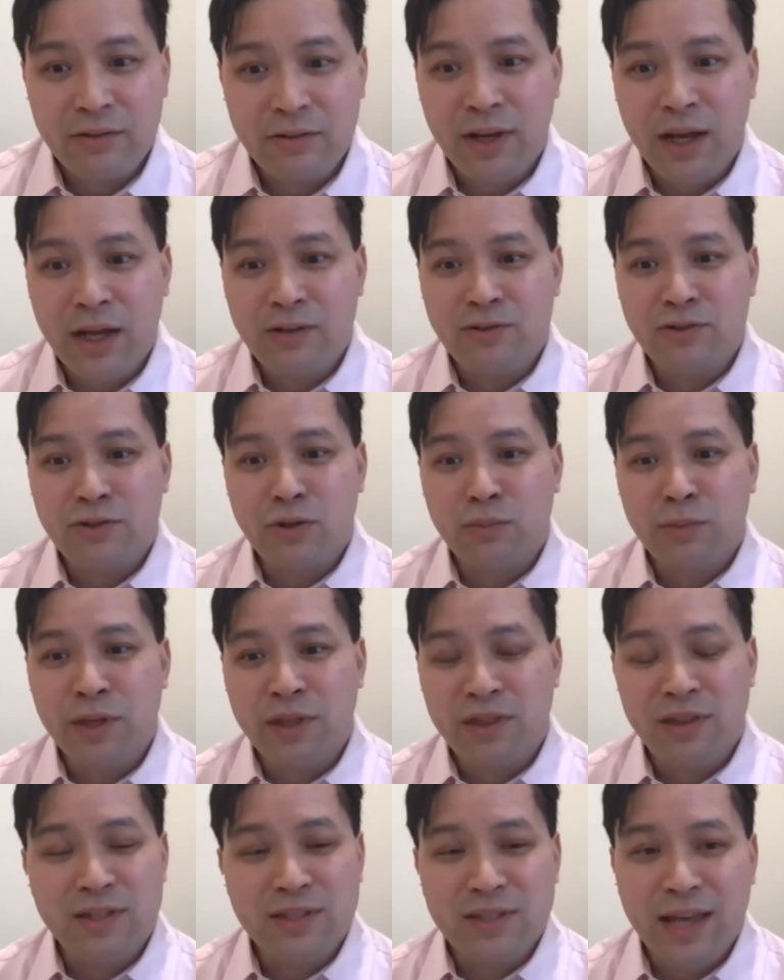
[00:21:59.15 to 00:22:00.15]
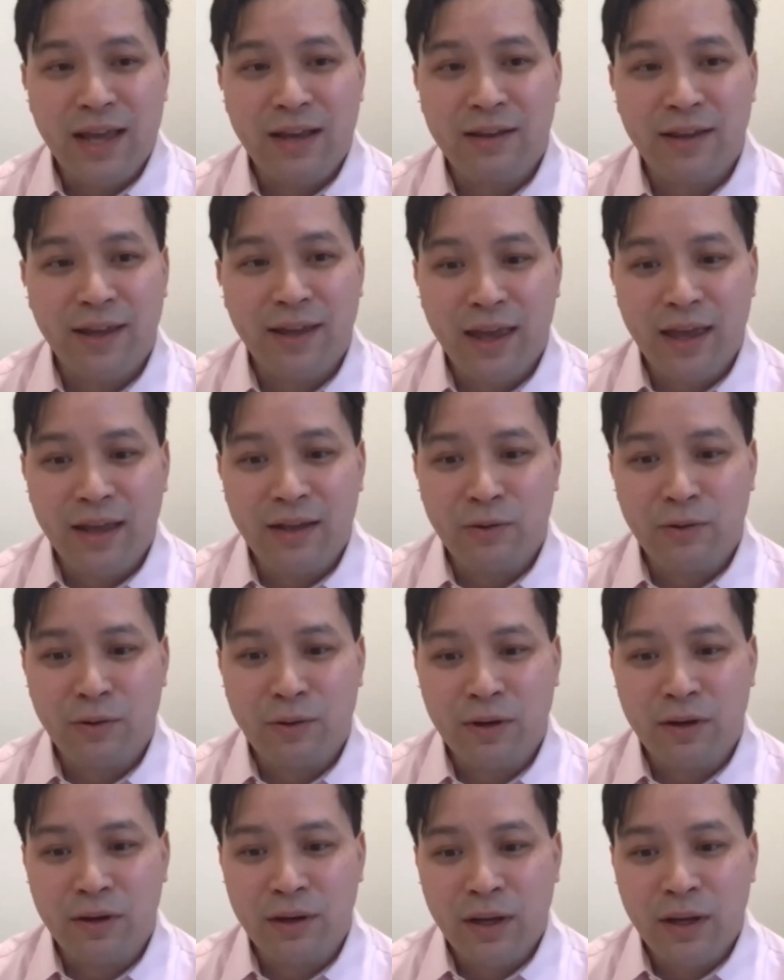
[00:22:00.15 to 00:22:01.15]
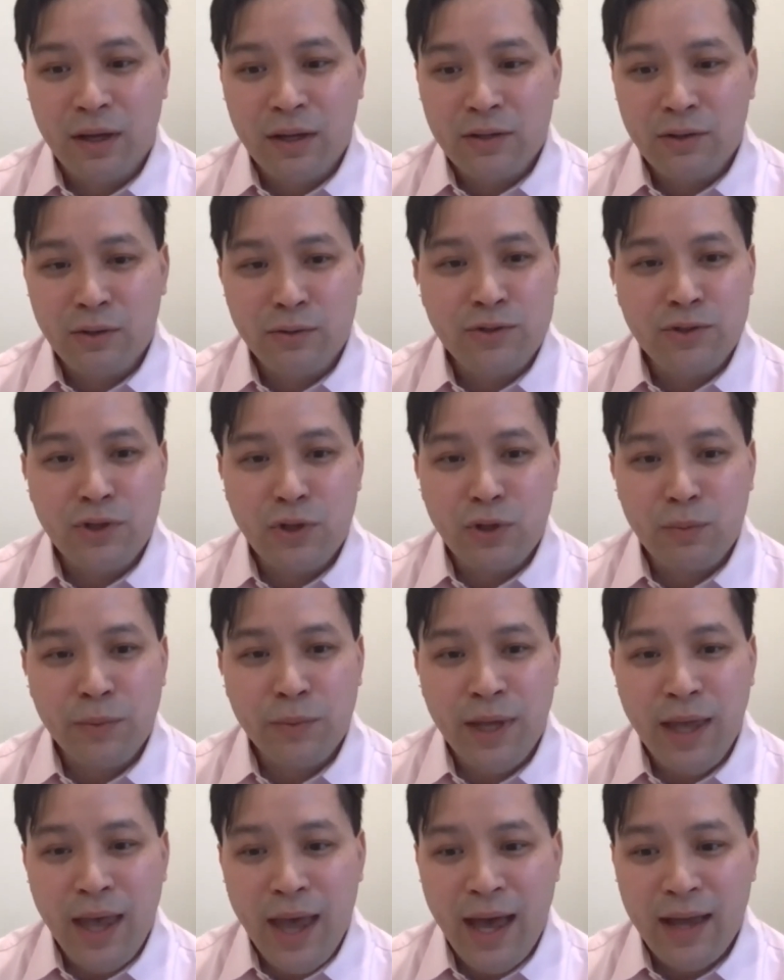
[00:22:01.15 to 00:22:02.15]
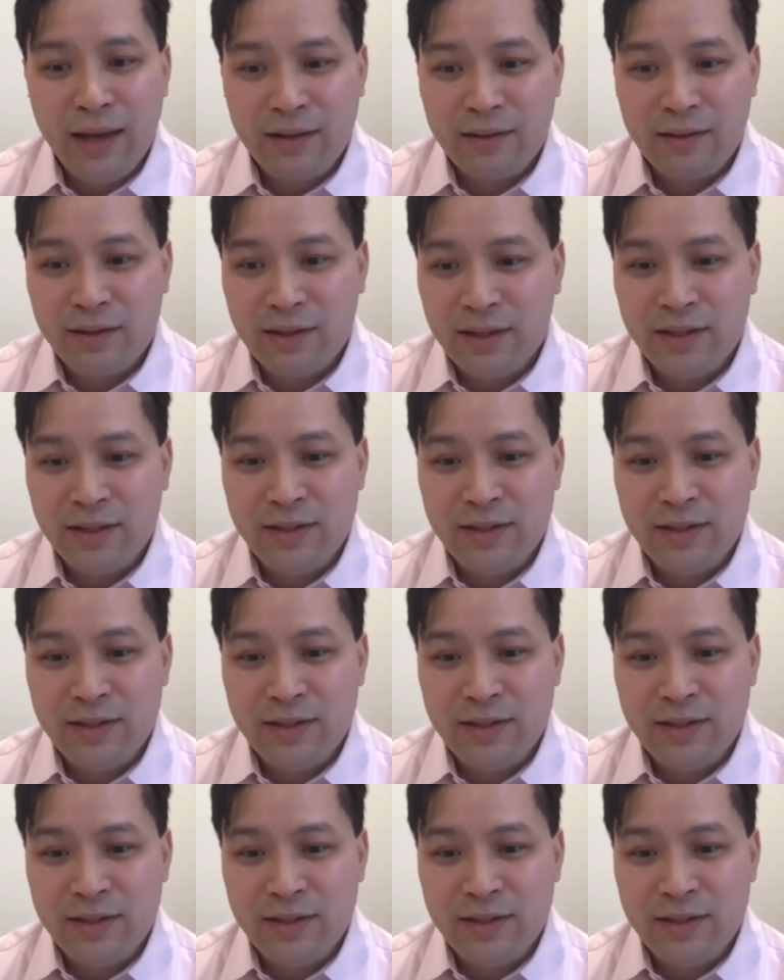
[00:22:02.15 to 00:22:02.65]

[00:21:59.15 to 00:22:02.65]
Do not show me this ad again, or don't show me ad in